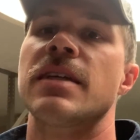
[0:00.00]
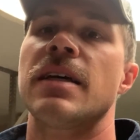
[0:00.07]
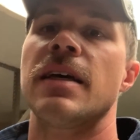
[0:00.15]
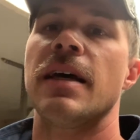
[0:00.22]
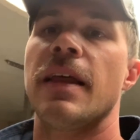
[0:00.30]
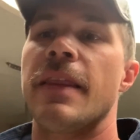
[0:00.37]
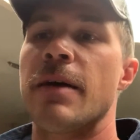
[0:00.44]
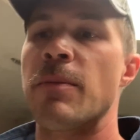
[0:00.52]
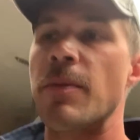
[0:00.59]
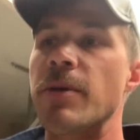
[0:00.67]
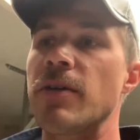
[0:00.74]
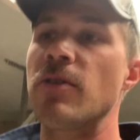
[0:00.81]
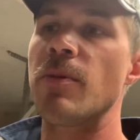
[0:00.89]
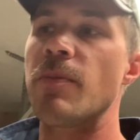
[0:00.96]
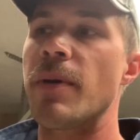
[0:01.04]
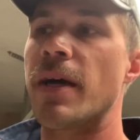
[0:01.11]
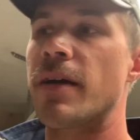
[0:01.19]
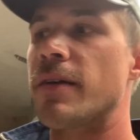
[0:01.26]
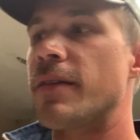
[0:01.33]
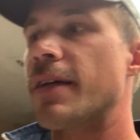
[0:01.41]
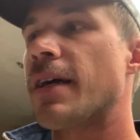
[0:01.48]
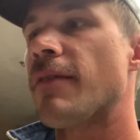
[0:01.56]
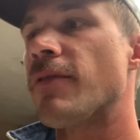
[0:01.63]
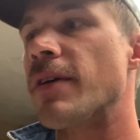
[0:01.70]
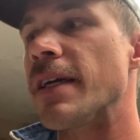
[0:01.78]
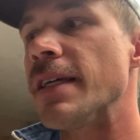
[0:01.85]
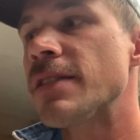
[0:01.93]
Uh, that might be a little bit better. The
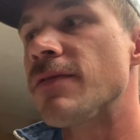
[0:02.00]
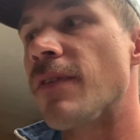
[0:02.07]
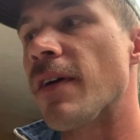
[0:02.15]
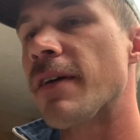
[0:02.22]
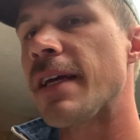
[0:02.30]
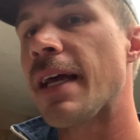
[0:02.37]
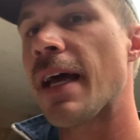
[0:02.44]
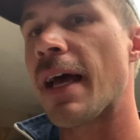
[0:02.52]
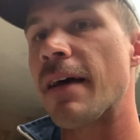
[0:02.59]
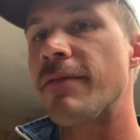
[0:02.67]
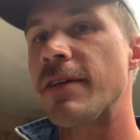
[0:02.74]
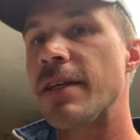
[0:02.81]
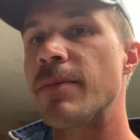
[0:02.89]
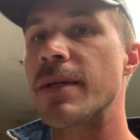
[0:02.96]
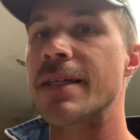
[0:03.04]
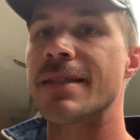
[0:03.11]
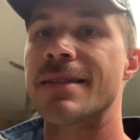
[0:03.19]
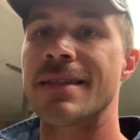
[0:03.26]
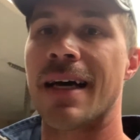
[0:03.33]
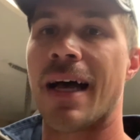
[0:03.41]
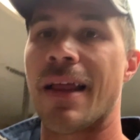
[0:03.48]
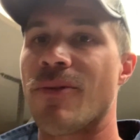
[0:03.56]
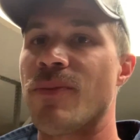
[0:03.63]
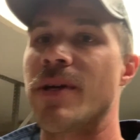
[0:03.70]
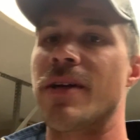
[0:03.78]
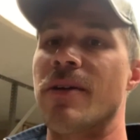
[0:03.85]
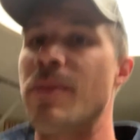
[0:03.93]
cover is very heavy, but it's not
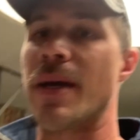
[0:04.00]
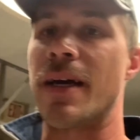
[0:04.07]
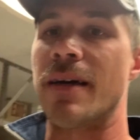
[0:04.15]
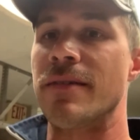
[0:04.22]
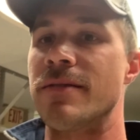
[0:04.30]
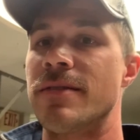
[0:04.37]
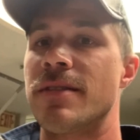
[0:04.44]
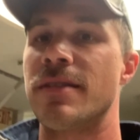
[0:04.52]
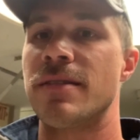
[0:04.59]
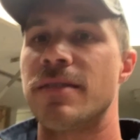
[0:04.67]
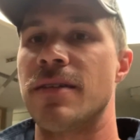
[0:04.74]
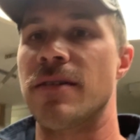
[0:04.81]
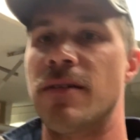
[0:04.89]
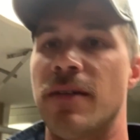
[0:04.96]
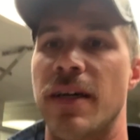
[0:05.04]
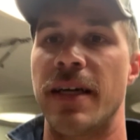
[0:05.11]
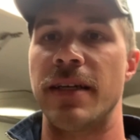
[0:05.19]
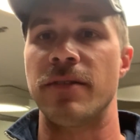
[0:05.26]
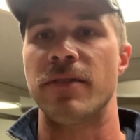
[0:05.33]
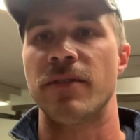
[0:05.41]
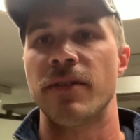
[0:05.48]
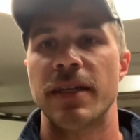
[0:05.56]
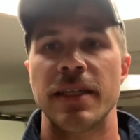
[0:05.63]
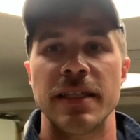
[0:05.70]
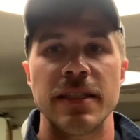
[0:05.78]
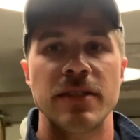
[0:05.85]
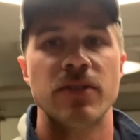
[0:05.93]
300 pounds. So I don't know that I
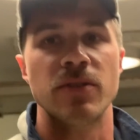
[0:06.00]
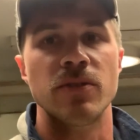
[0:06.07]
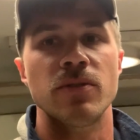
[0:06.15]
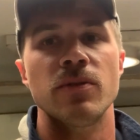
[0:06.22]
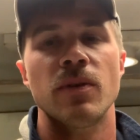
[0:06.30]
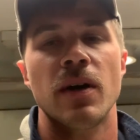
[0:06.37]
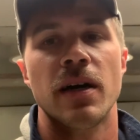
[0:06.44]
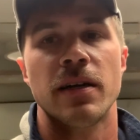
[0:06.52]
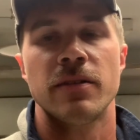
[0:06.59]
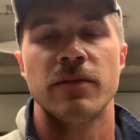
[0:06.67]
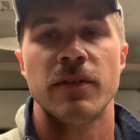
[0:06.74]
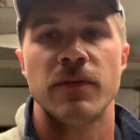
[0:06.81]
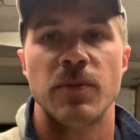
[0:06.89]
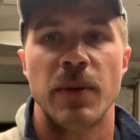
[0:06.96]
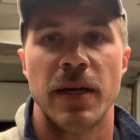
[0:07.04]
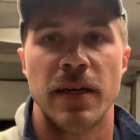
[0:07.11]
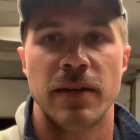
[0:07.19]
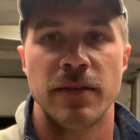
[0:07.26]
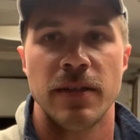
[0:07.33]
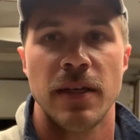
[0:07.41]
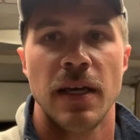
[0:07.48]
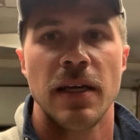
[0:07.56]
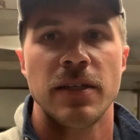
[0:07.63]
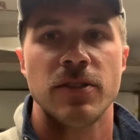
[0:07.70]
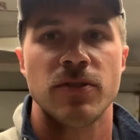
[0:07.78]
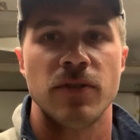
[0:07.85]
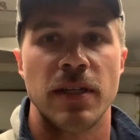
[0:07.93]
need two 150 pound
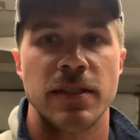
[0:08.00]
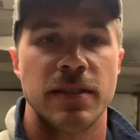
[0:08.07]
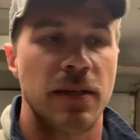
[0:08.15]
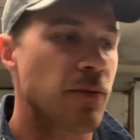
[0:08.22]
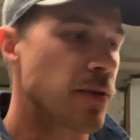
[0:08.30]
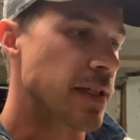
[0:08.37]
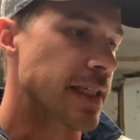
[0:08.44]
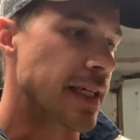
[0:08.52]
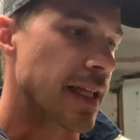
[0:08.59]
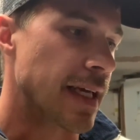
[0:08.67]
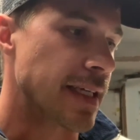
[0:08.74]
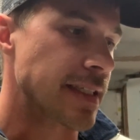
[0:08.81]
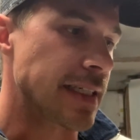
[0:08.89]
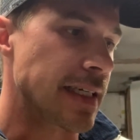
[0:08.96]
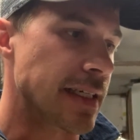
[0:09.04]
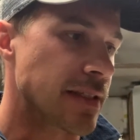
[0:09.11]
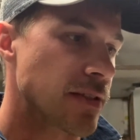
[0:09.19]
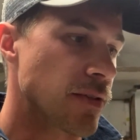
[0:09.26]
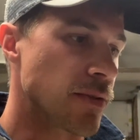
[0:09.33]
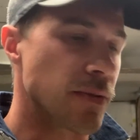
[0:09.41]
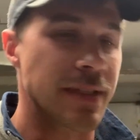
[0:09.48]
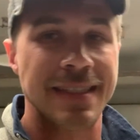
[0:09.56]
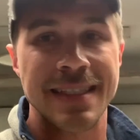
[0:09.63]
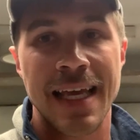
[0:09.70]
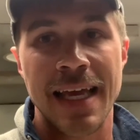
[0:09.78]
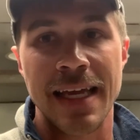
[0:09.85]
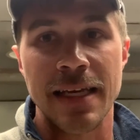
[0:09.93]
struts. I would get, like to get to the
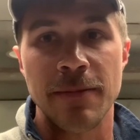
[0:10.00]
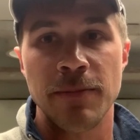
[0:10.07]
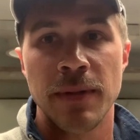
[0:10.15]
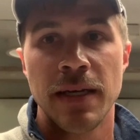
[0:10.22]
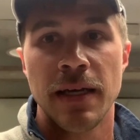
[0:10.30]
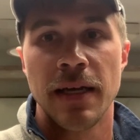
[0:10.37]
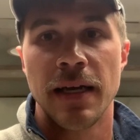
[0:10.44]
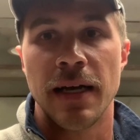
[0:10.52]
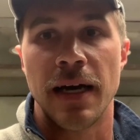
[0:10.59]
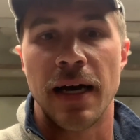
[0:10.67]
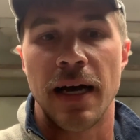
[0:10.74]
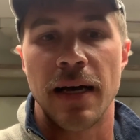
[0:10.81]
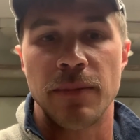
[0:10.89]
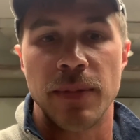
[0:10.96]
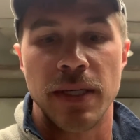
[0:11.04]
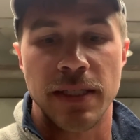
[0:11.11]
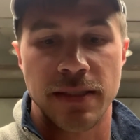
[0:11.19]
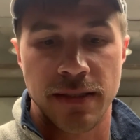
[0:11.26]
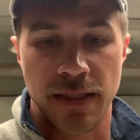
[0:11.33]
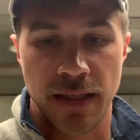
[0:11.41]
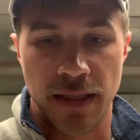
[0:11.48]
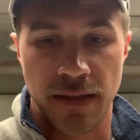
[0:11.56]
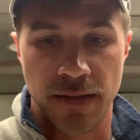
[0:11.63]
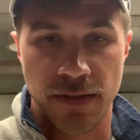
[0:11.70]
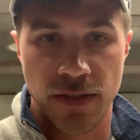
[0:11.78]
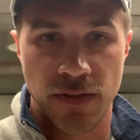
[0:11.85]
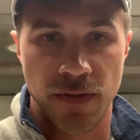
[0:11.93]
same, uh, but uh,
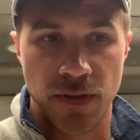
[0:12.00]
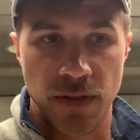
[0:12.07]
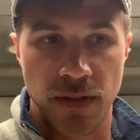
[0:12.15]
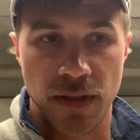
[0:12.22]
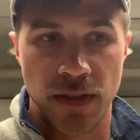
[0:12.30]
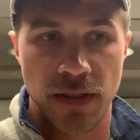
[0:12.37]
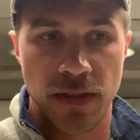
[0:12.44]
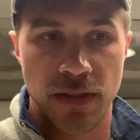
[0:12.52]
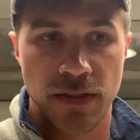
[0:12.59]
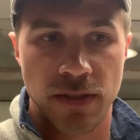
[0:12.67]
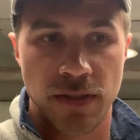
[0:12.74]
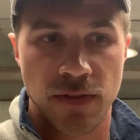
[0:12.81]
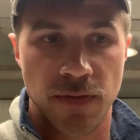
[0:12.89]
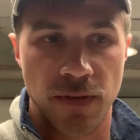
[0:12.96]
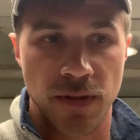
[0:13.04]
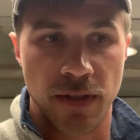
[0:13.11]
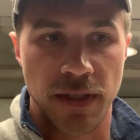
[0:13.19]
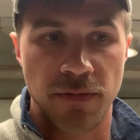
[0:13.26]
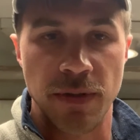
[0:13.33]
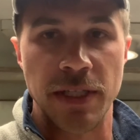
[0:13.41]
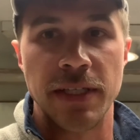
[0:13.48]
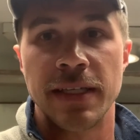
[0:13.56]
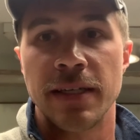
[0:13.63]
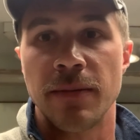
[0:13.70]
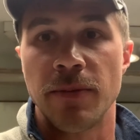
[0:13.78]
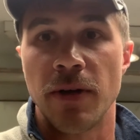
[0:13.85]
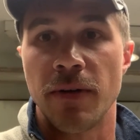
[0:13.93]
just for just for if we end
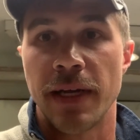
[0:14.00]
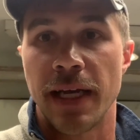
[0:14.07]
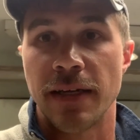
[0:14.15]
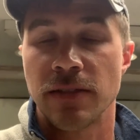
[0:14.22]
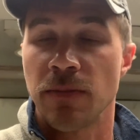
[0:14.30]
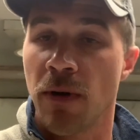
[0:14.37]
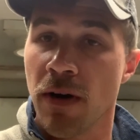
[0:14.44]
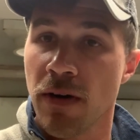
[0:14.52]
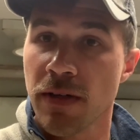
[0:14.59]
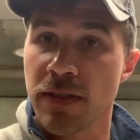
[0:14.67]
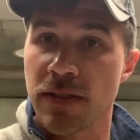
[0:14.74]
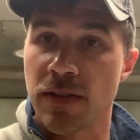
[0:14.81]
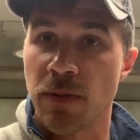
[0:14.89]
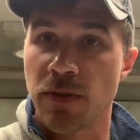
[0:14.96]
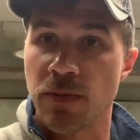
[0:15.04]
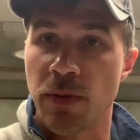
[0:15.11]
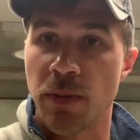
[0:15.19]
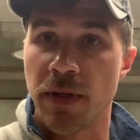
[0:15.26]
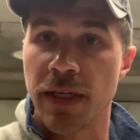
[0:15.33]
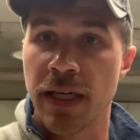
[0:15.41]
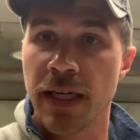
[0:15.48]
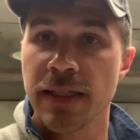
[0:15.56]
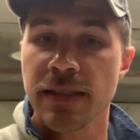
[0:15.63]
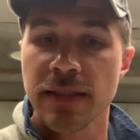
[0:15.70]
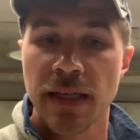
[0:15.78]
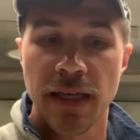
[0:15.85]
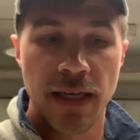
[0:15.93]
up going out tomorrow, because it's supposed to be pretty
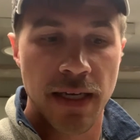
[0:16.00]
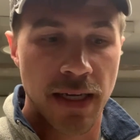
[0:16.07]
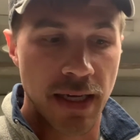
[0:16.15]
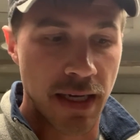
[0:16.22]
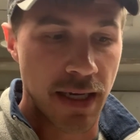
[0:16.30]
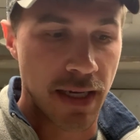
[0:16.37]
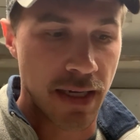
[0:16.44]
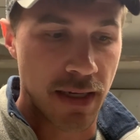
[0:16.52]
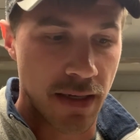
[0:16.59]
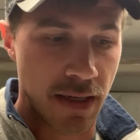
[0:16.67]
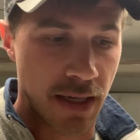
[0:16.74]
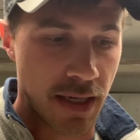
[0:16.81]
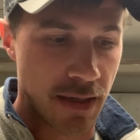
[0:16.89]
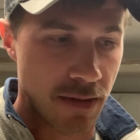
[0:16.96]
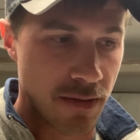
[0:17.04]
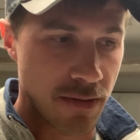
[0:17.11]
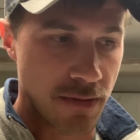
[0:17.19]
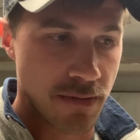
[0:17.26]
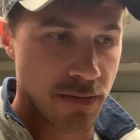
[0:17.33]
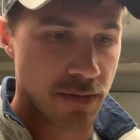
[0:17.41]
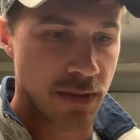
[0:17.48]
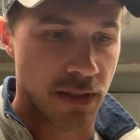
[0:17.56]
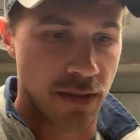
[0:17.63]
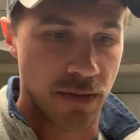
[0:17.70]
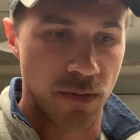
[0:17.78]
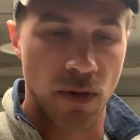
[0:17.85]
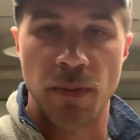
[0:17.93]
nice, uh, I'll, you
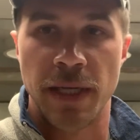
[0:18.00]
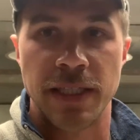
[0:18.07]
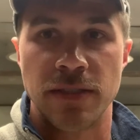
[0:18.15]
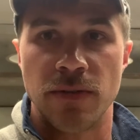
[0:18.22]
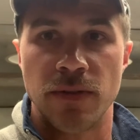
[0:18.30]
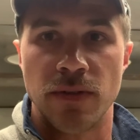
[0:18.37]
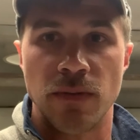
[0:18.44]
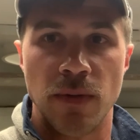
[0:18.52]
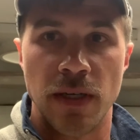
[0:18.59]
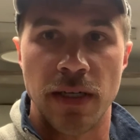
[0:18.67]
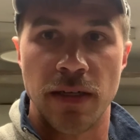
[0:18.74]
know, we'll make do with the one.